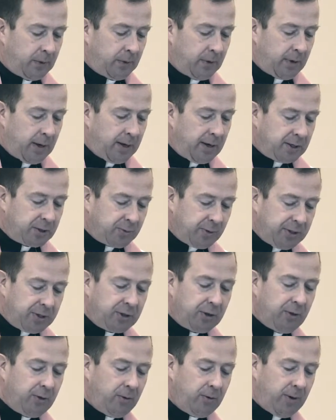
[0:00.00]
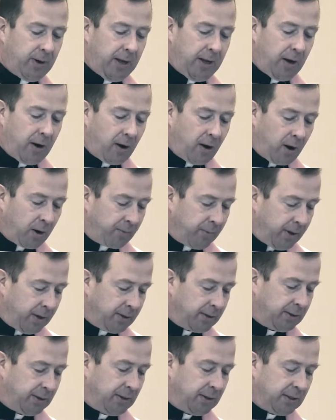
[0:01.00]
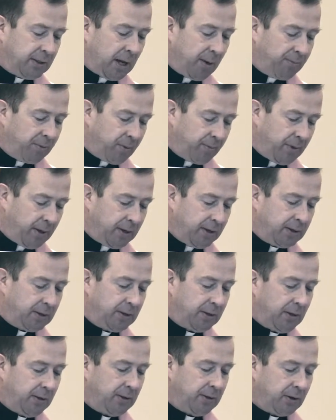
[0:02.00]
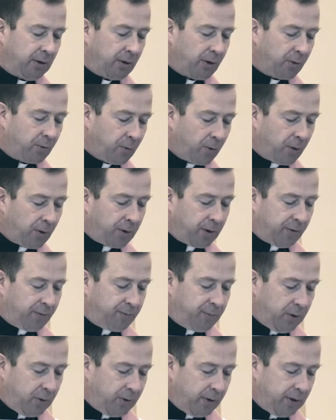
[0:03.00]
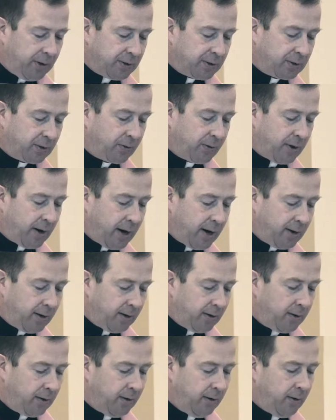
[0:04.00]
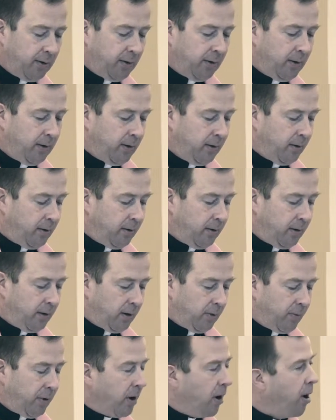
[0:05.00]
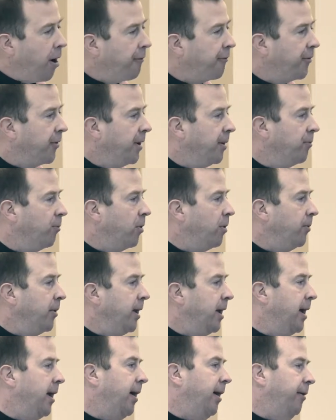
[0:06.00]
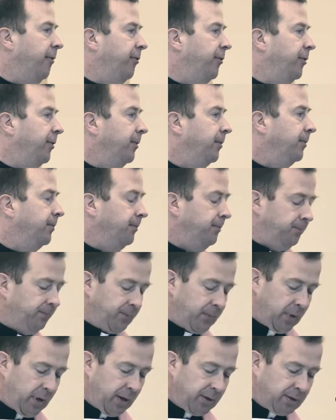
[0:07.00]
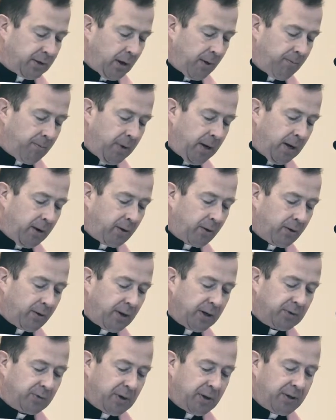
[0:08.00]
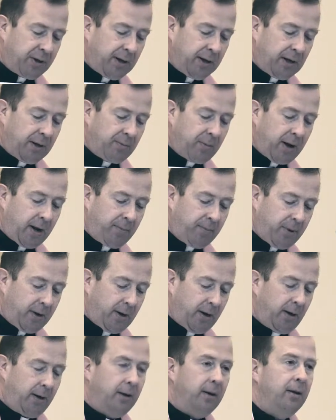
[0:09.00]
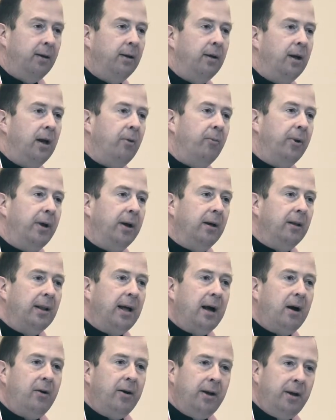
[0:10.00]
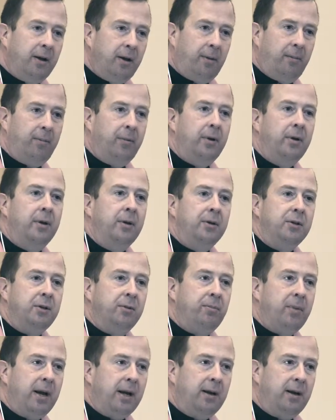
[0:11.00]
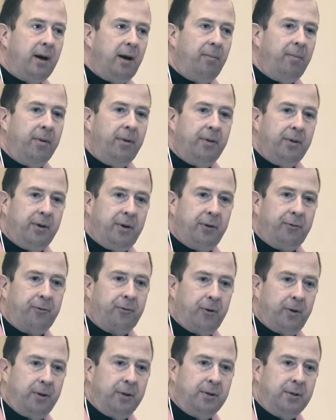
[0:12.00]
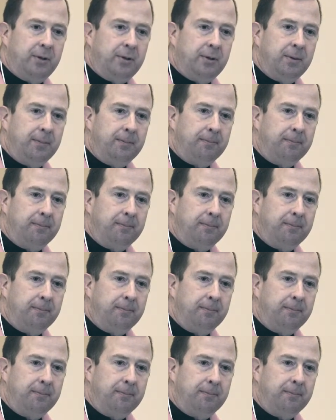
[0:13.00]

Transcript: And as we do, he augments and supplements until a work of beauty is created. And we offer him what we have, as meager as we think it might be, and we allow him to make up the difference.